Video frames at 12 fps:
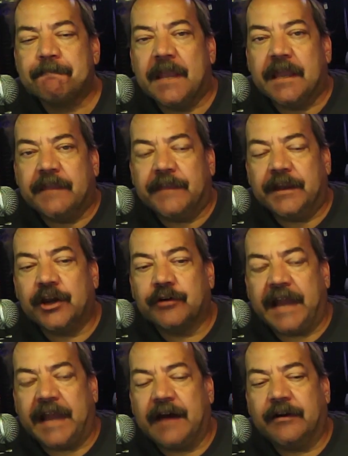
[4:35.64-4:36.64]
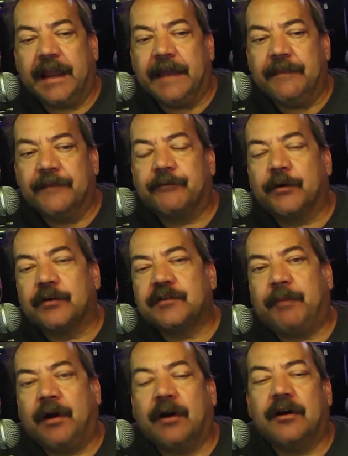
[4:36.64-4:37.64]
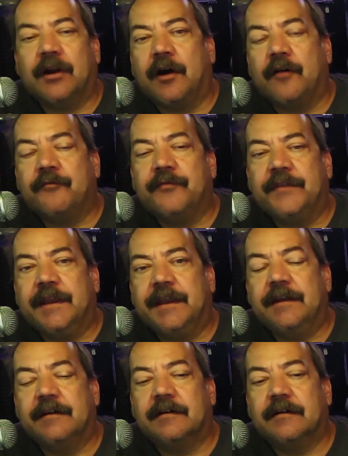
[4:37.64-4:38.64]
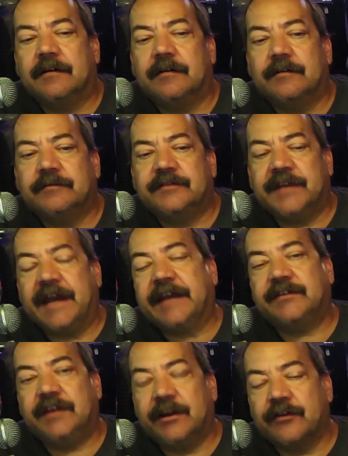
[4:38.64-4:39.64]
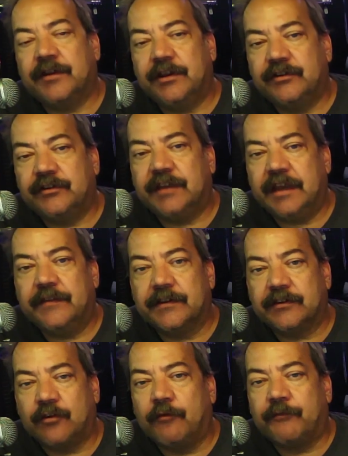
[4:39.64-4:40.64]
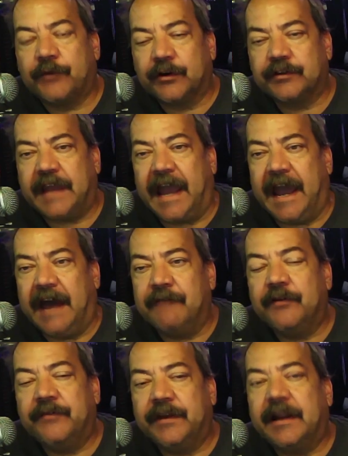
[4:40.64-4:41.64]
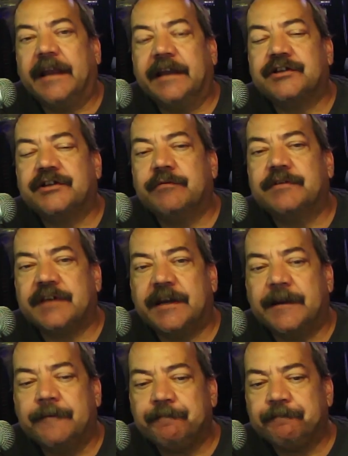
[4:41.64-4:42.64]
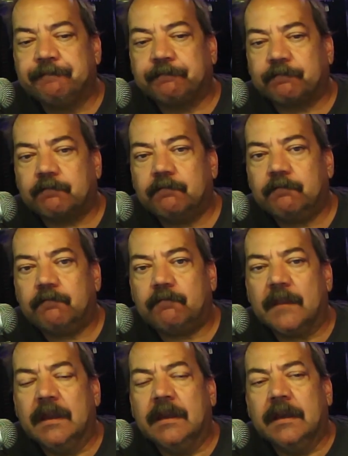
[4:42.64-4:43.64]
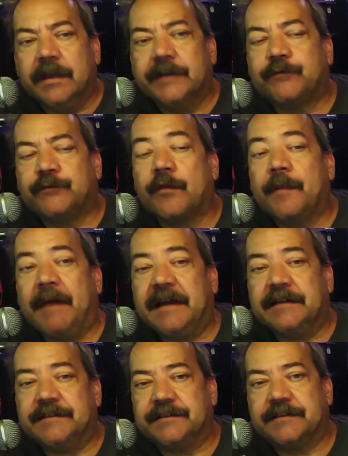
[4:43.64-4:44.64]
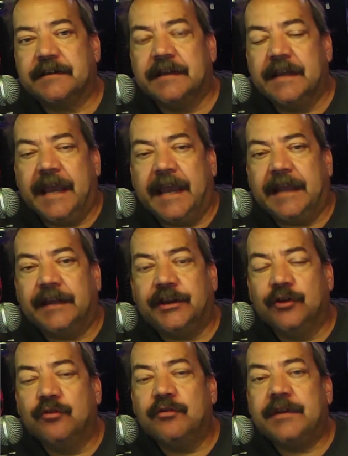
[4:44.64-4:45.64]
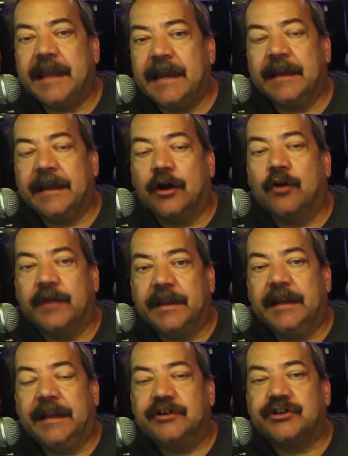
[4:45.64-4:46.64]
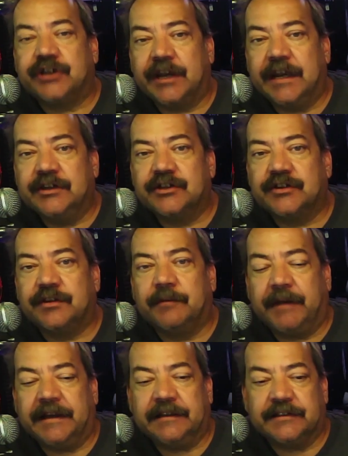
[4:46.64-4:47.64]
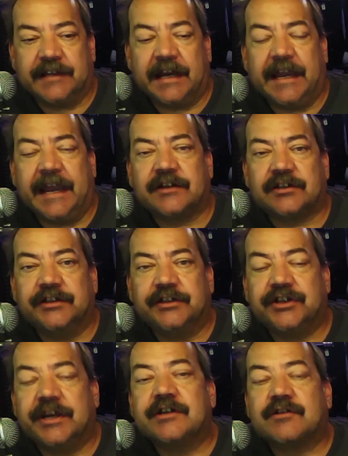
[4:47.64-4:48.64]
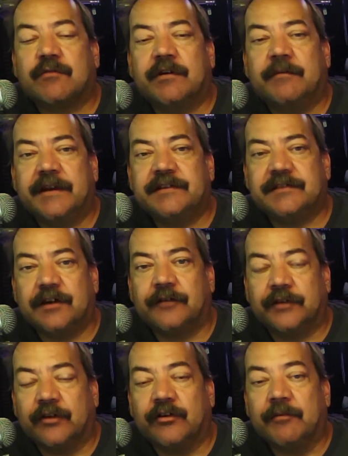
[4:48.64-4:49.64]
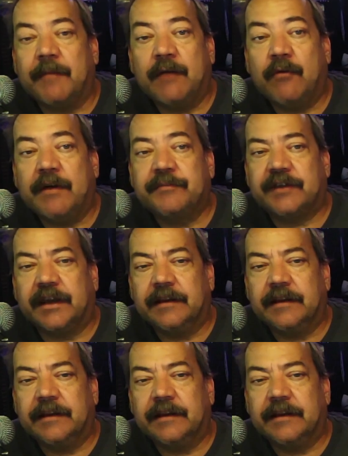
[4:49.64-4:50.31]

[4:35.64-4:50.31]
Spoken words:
Then you go down, and the first part of the text here that you see, this whole first half of it, I guess you would say, is for the buttons. And you can go in and change the buttons. I actually changed one myself to go to my website.